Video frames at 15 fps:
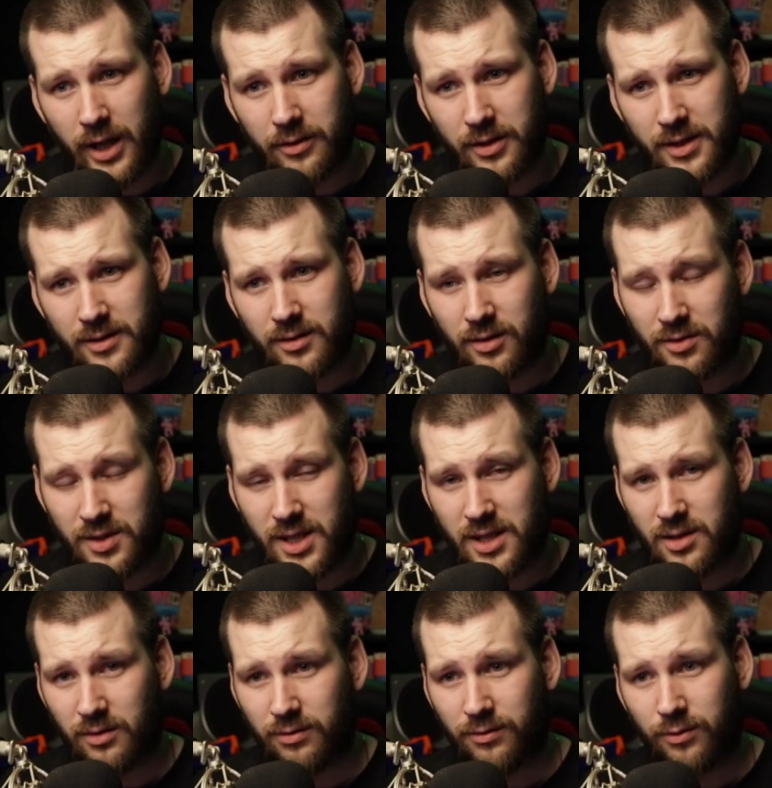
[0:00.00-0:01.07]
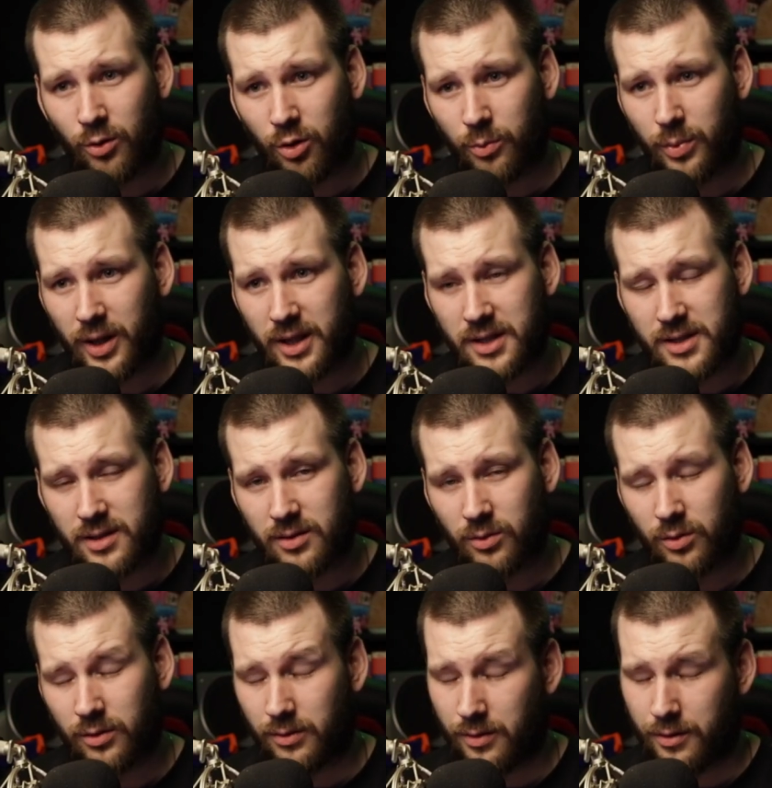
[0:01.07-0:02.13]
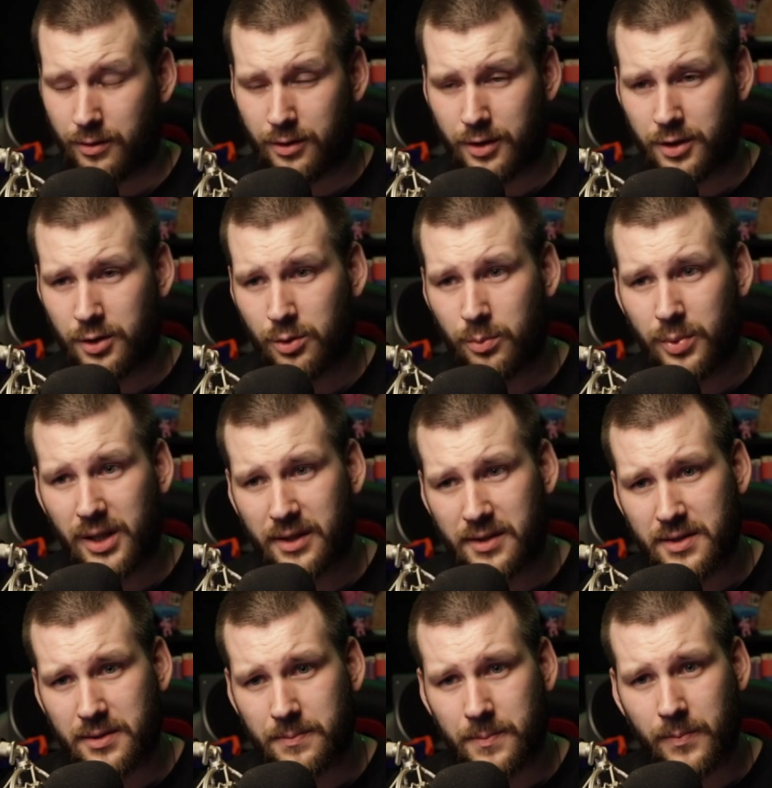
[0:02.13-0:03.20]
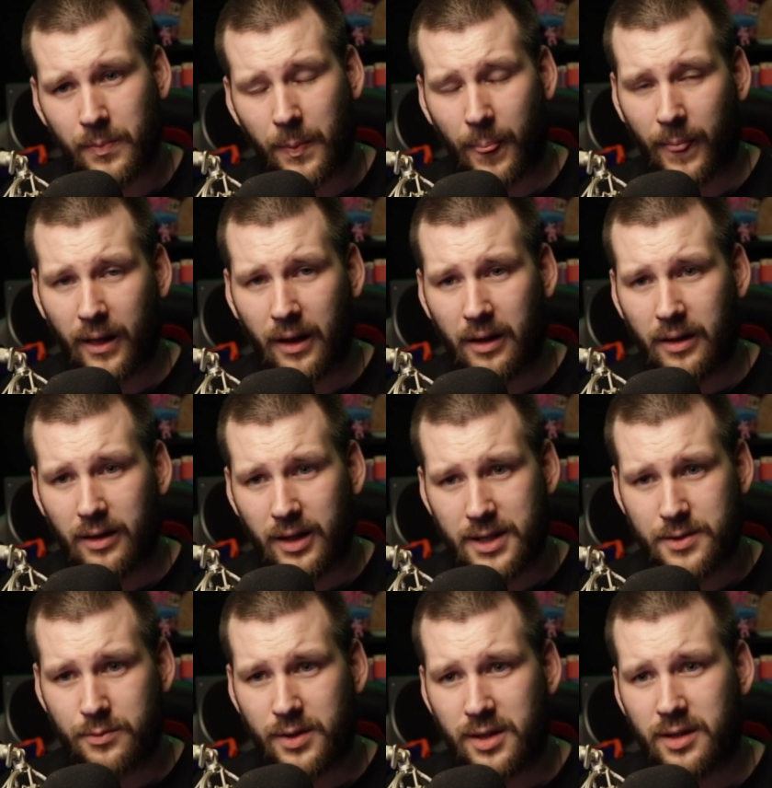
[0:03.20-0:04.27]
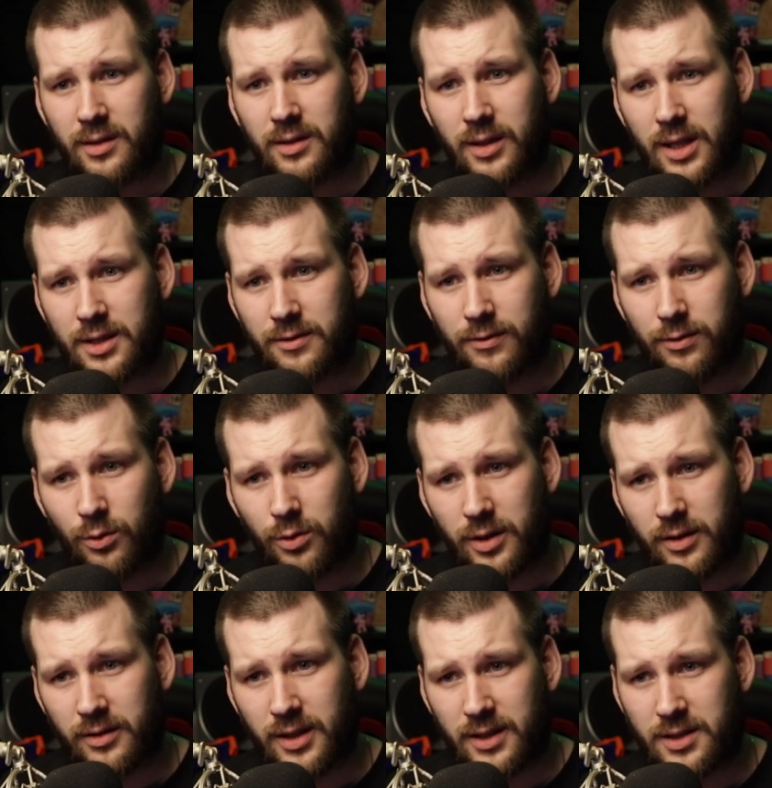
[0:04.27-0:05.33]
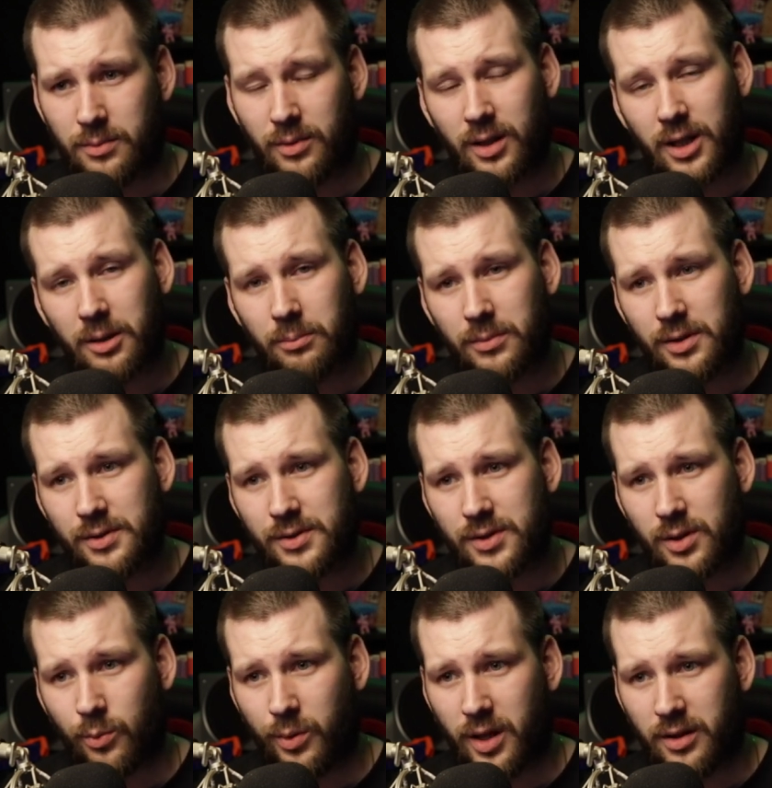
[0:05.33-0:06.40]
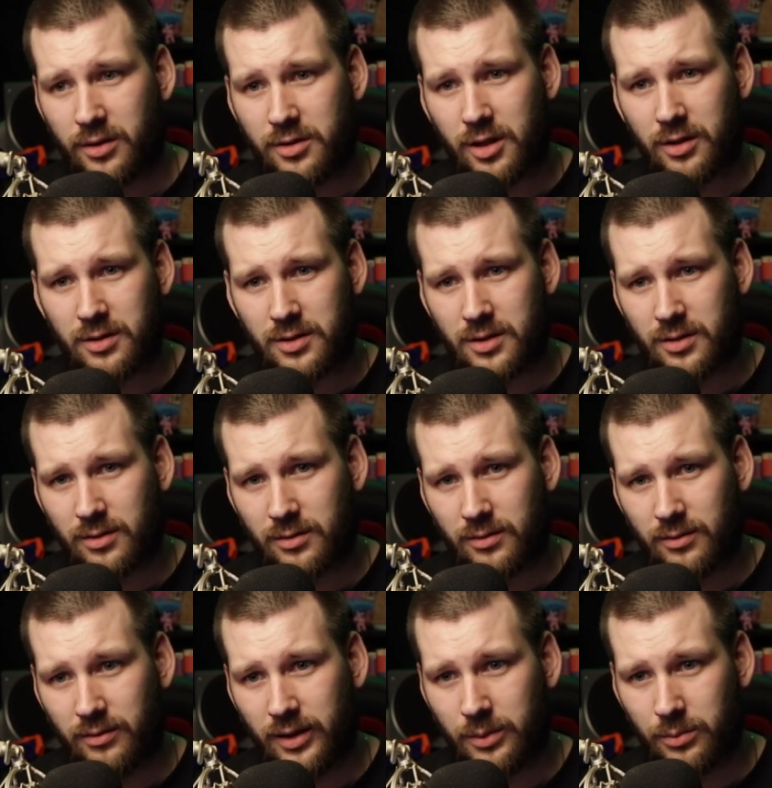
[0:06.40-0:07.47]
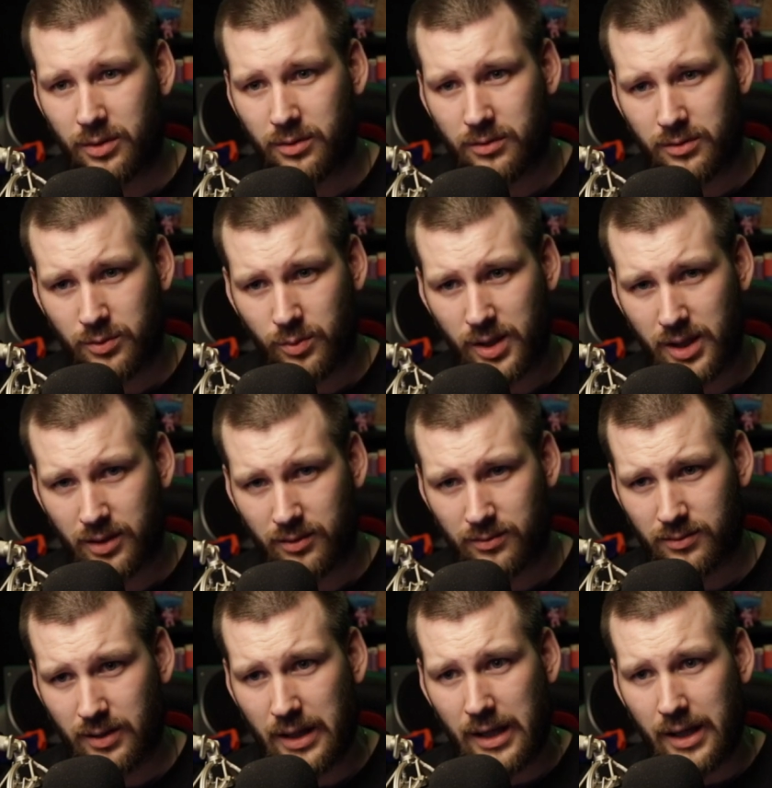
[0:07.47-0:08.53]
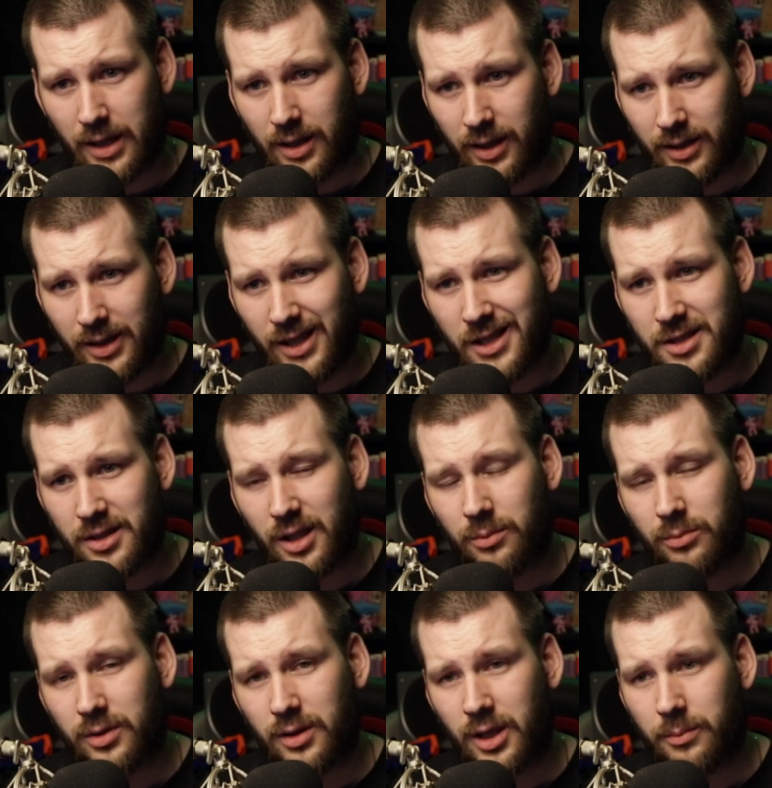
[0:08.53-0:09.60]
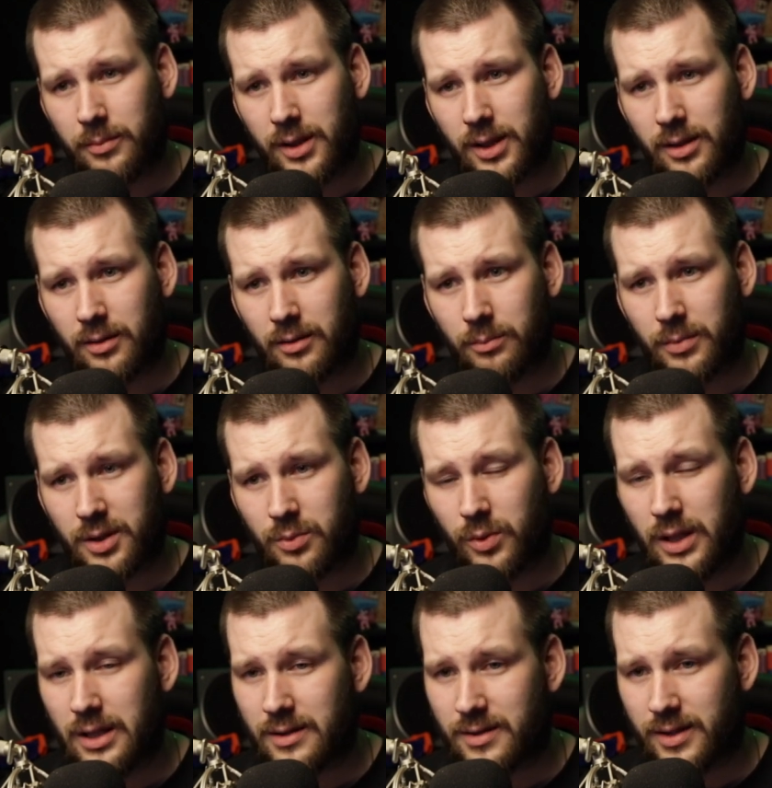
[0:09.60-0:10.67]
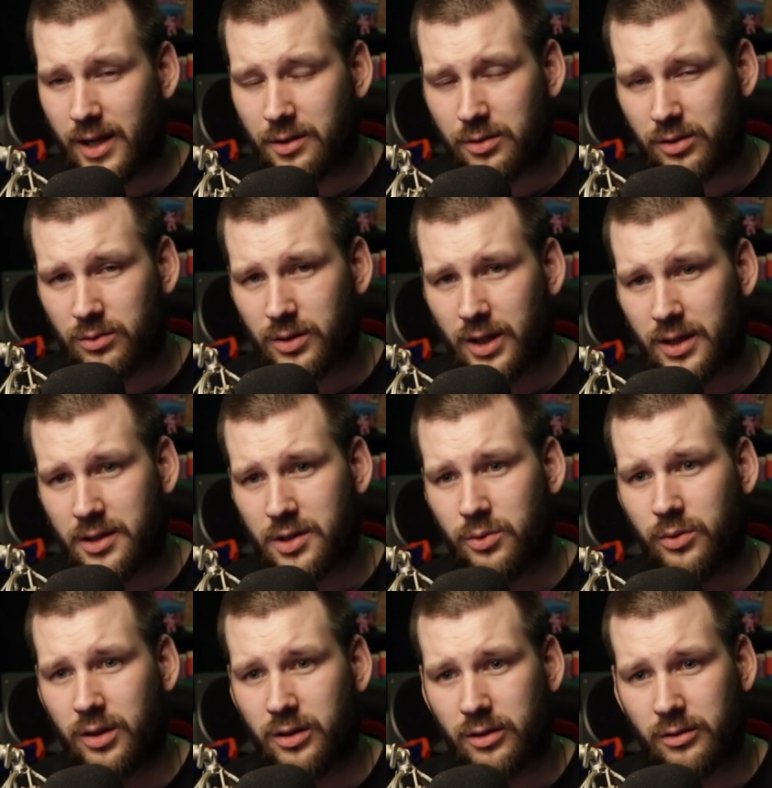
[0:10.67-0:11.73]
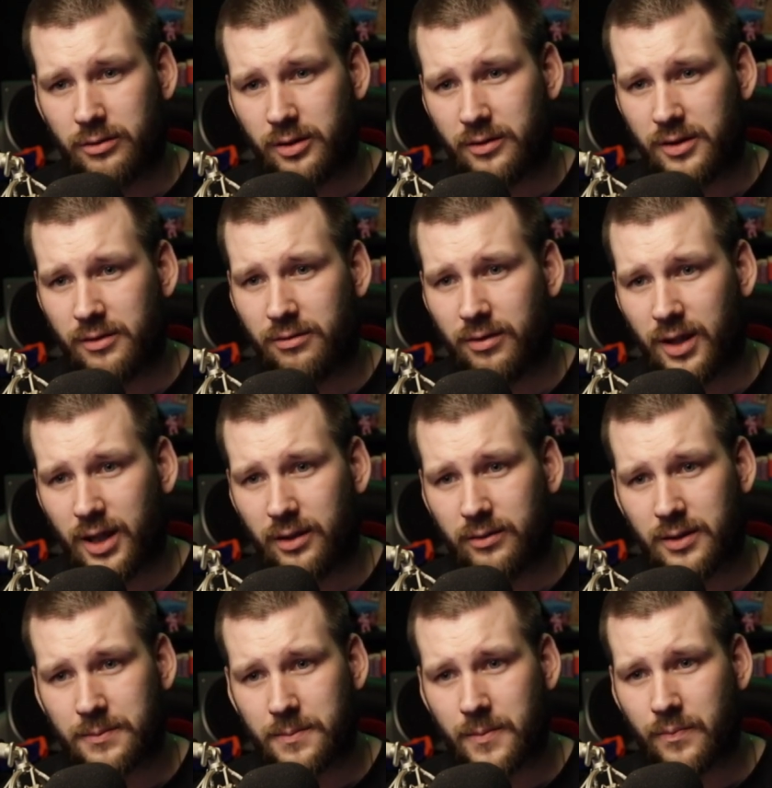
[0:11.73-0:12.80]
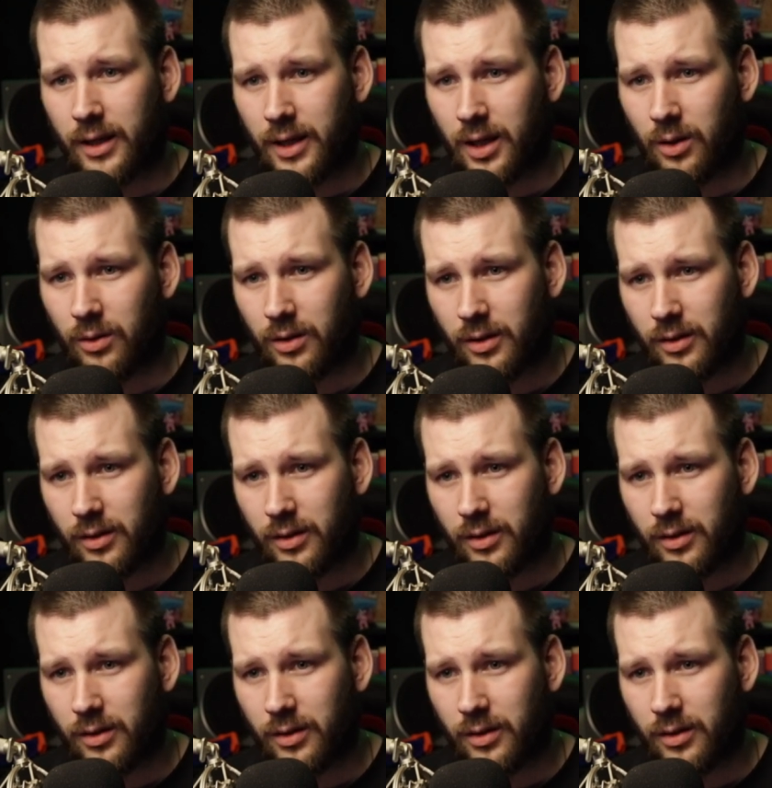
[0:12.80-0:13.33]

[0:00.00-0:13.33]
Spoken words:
address consists of 4 bytes or 32 bits. It's written as 4 decimal numbers with a dot in between, and each number can be between 0 and 255. Now,